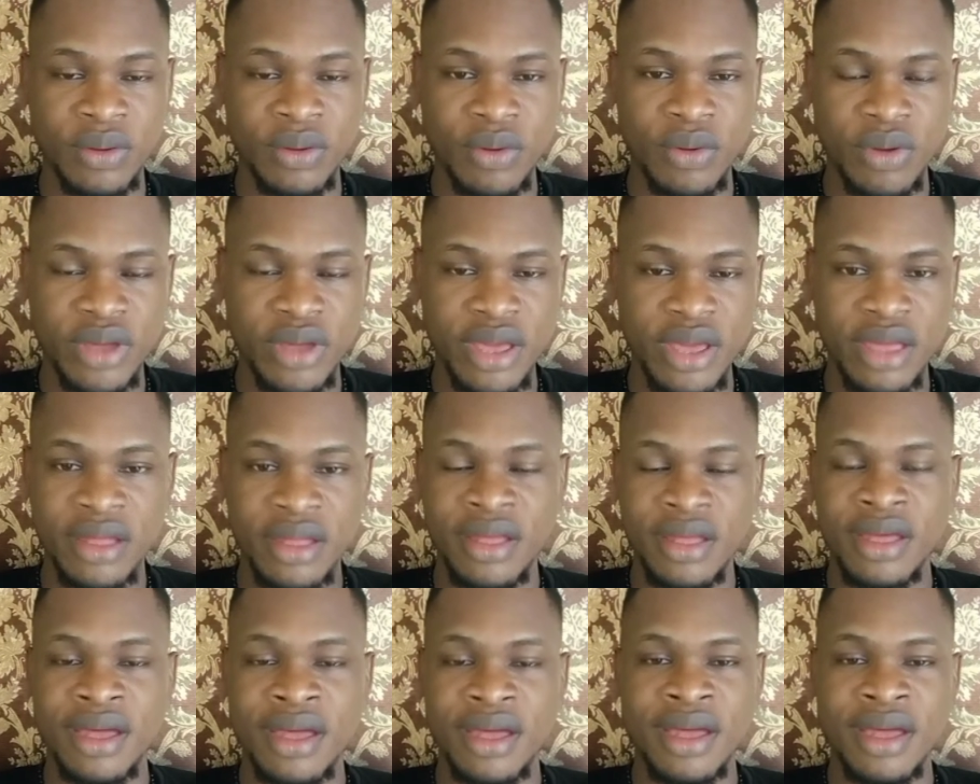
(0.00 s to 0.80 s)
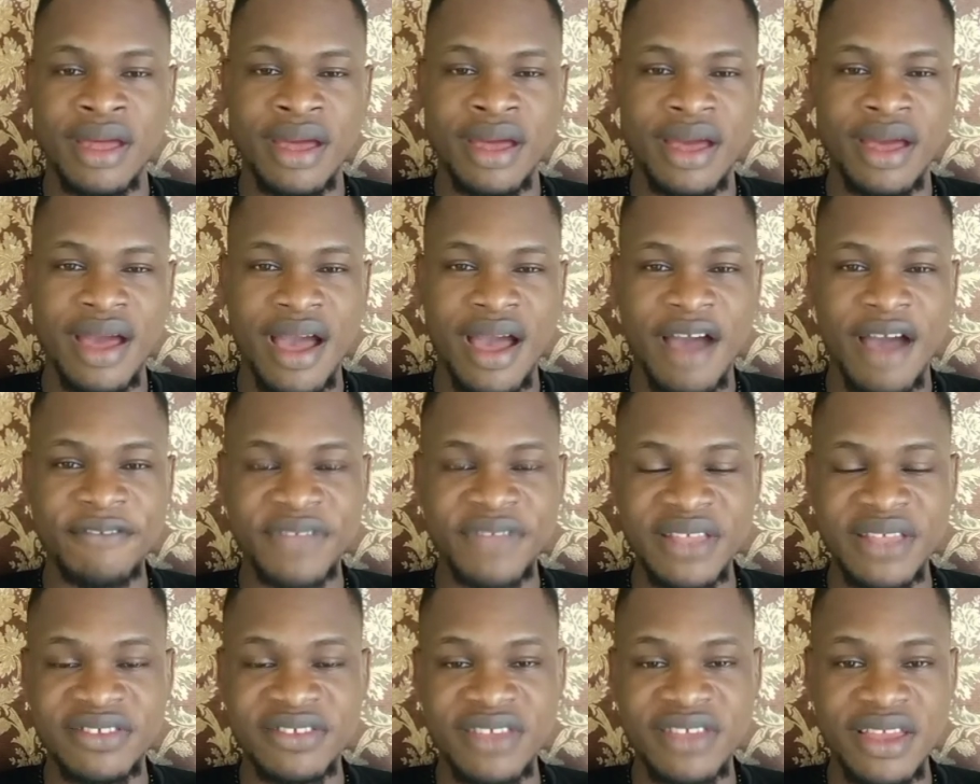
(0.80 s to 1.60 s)
Okay?
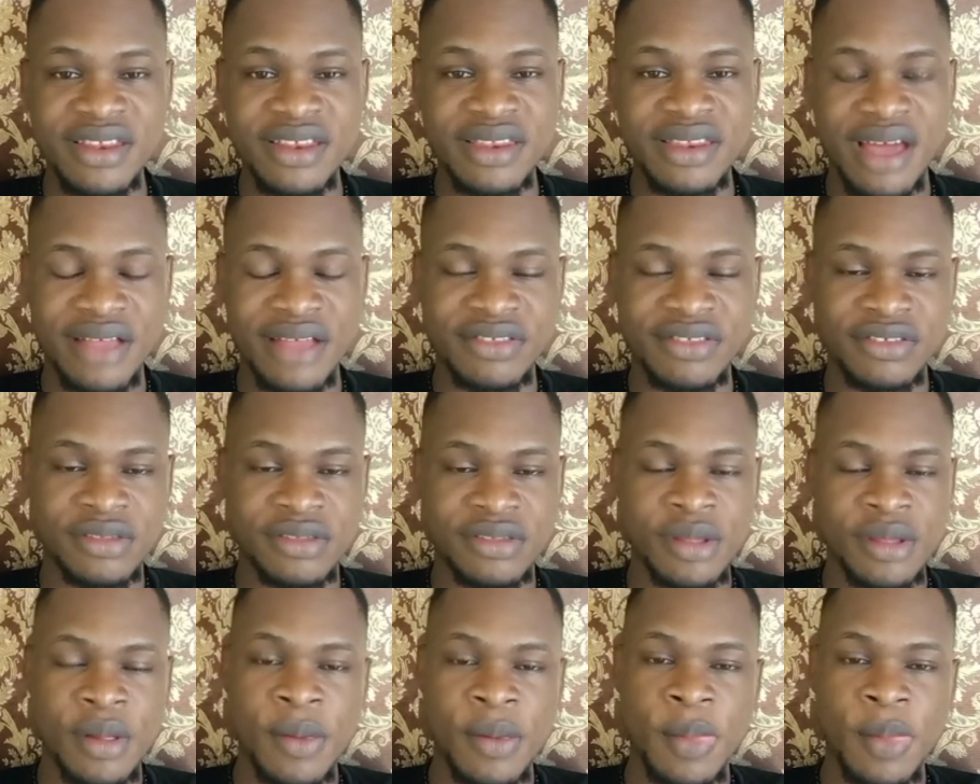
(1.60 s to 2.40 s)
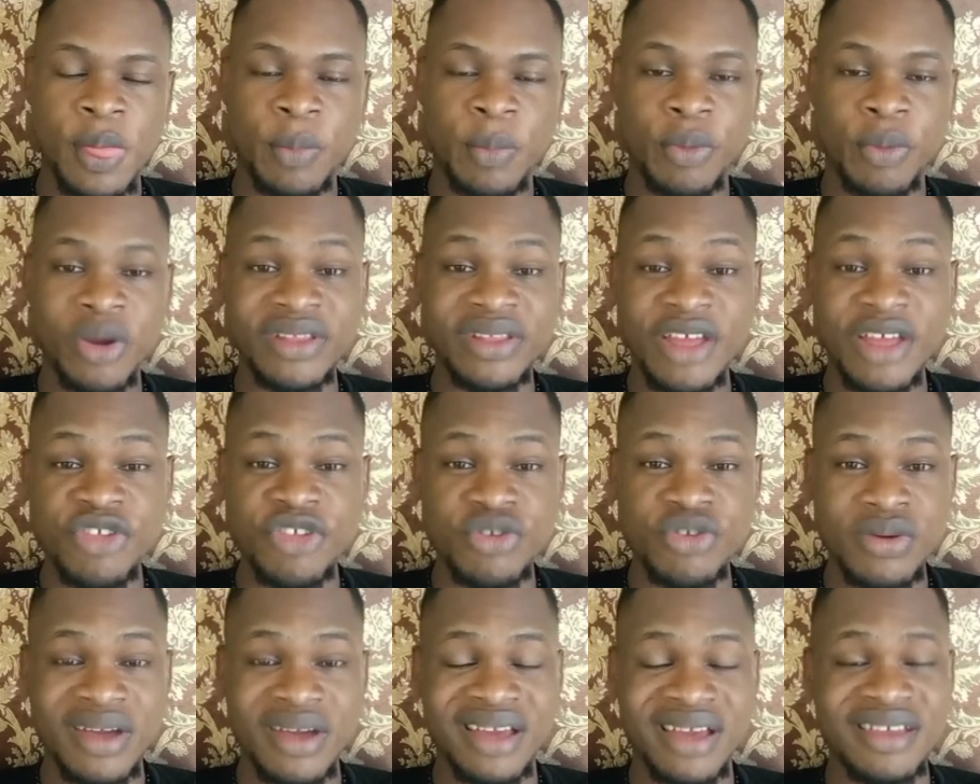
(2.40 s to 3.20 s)
After saying that, pour that
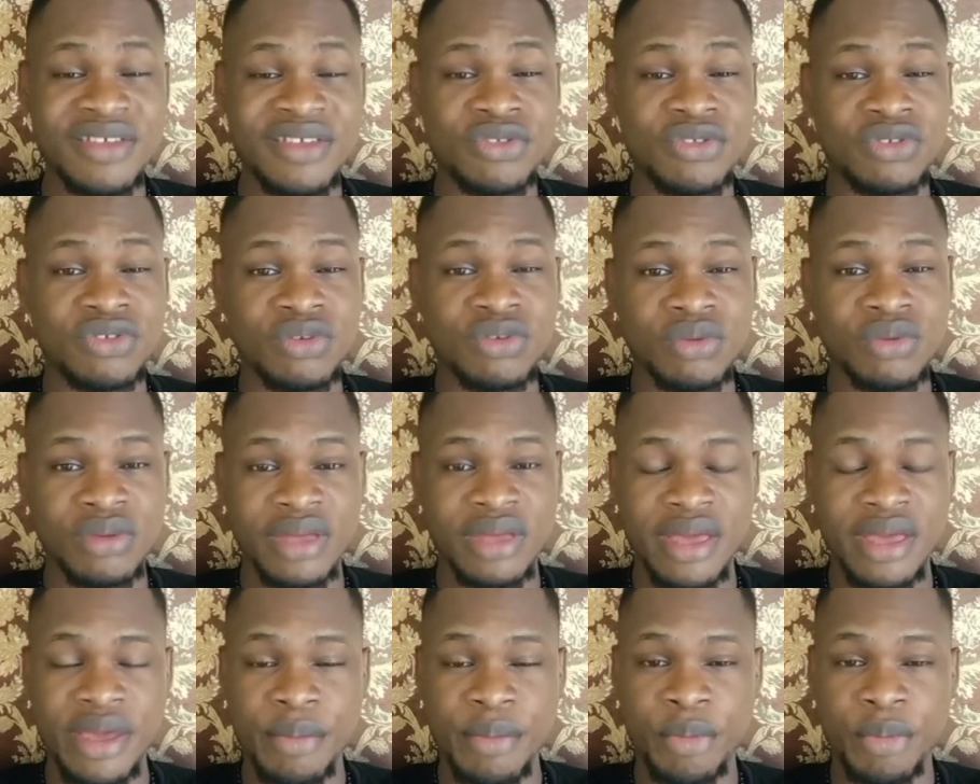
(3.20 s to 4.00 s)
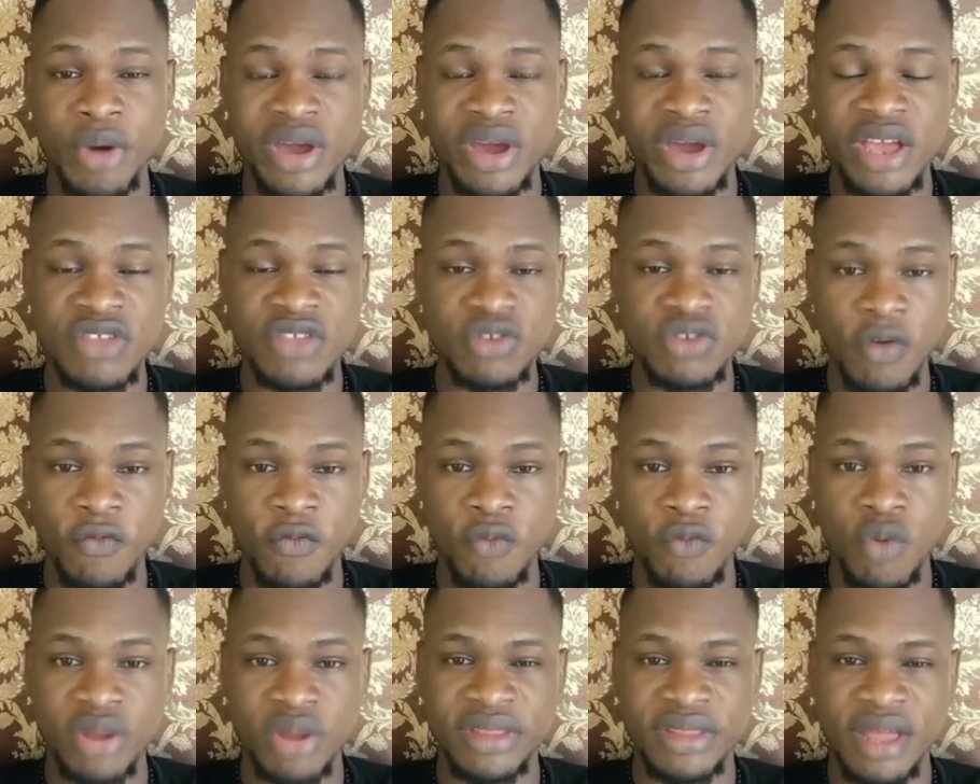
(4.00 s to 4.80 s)
sugar into a bucket of
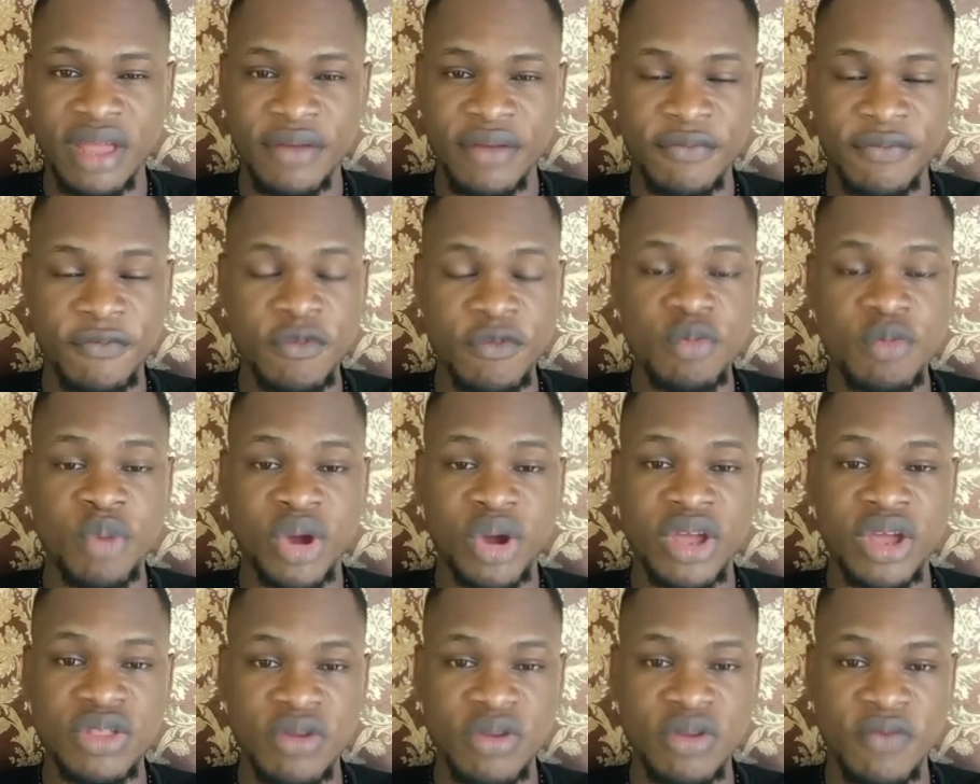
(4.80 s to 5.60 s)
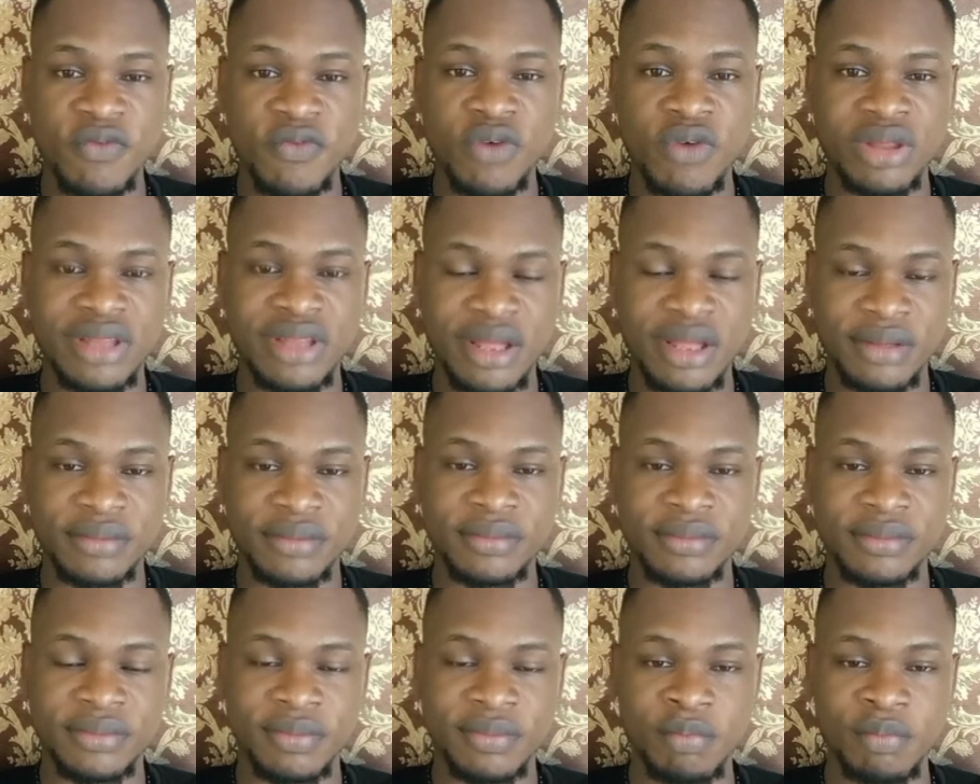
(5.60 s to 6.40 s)
water, full bucket of water.
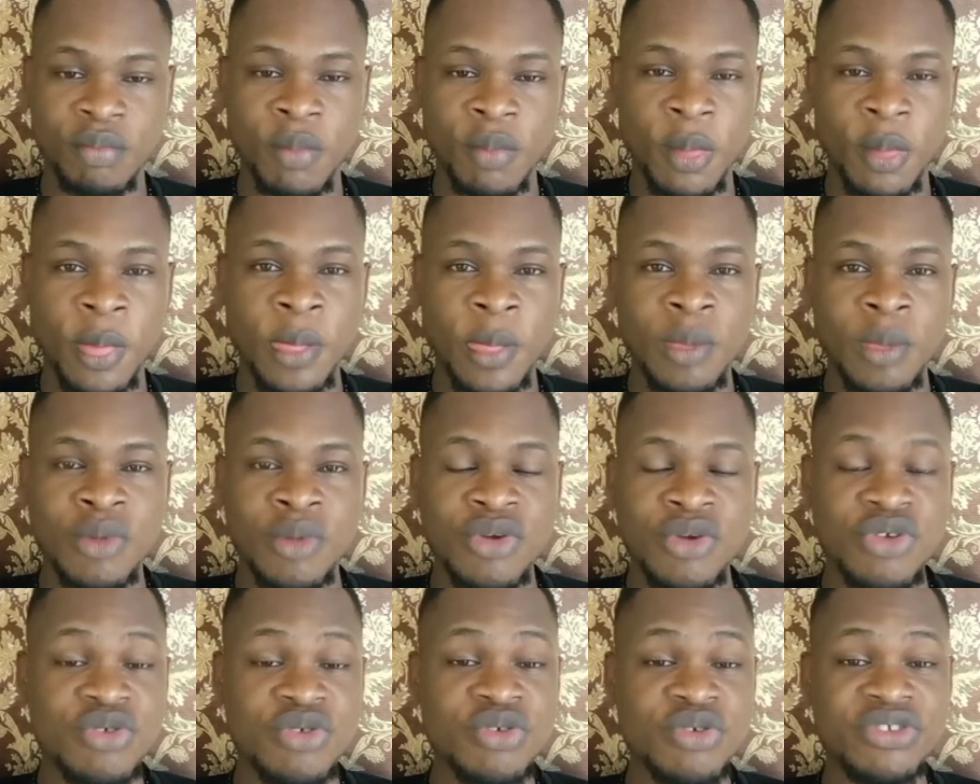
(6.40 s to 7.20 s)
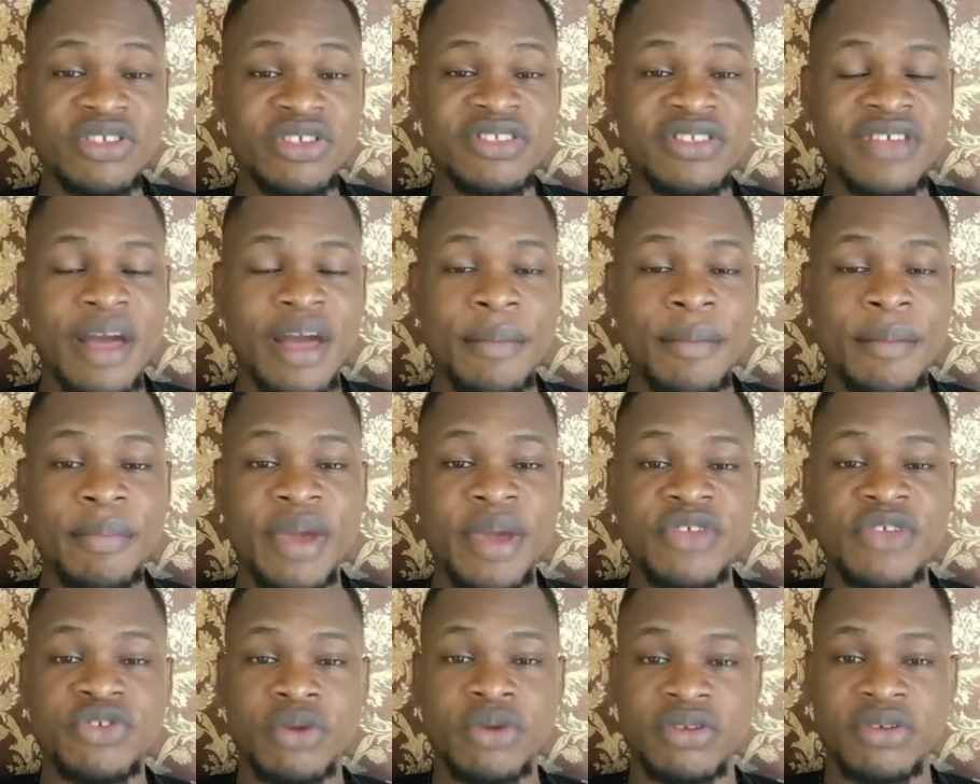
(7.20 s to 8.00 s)
Use it and
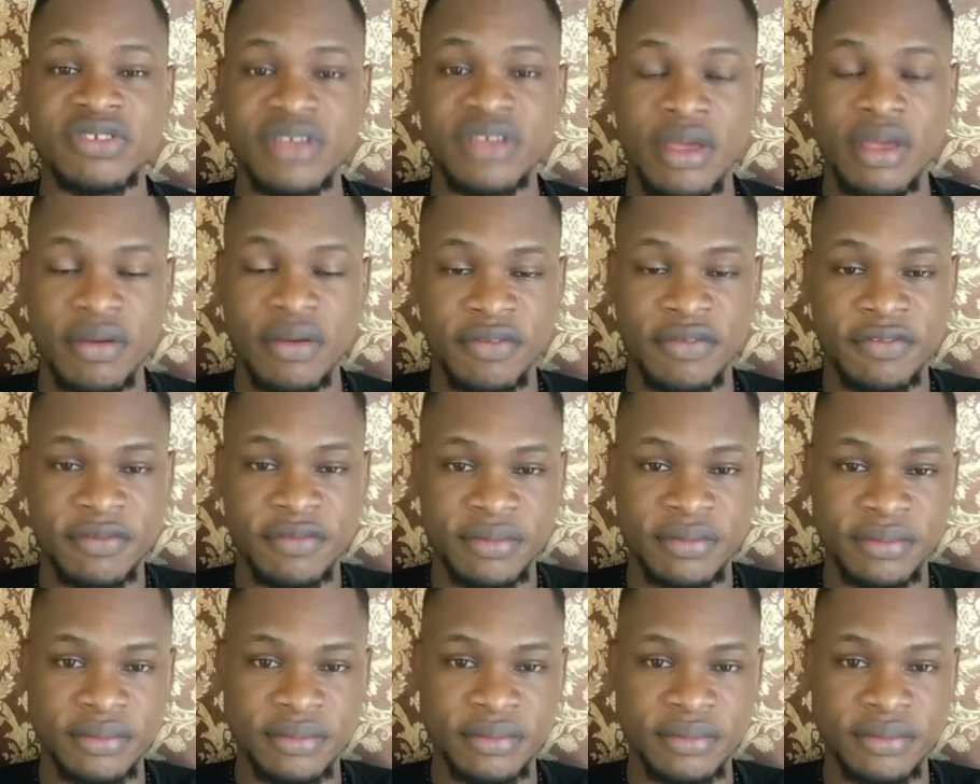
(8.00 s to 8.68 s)
bathe yourself.